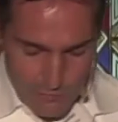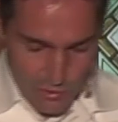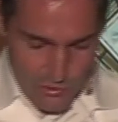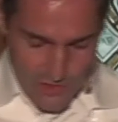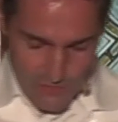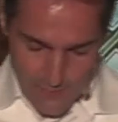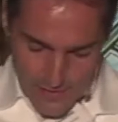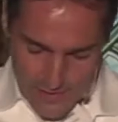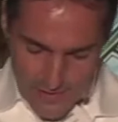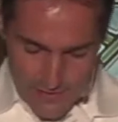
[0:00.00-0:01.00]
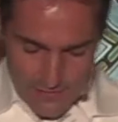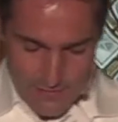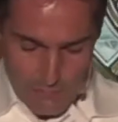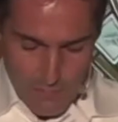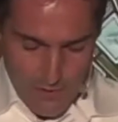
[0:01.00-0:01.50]
blockchain-regulated
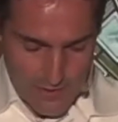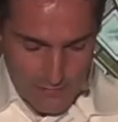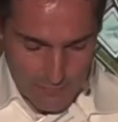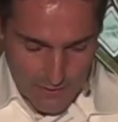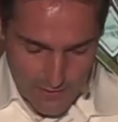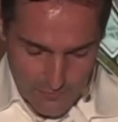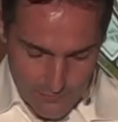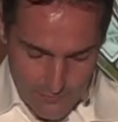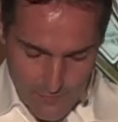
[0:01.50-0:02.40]
marketplace.